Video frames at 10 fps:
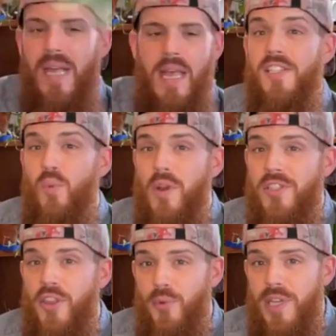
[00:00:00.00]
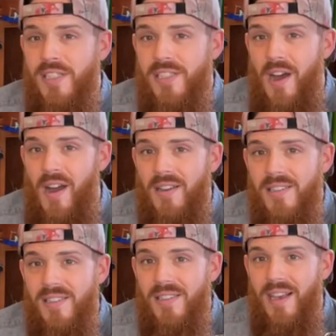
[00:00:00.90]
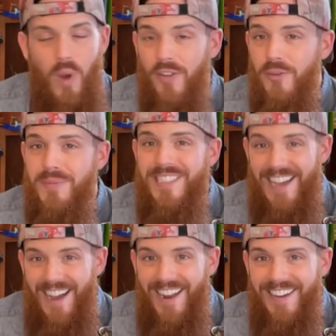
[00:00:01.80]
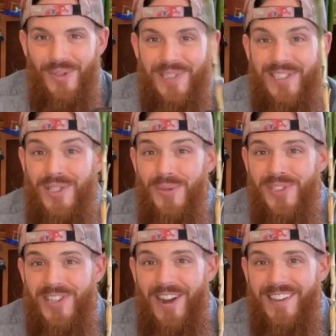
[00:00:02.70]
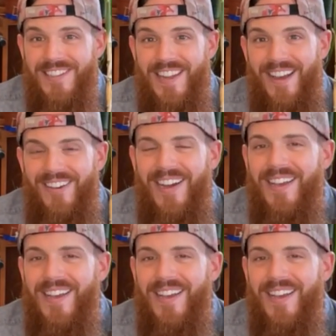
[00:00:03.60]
This was 3 stalks. One of them died, so it's 2 stalks now.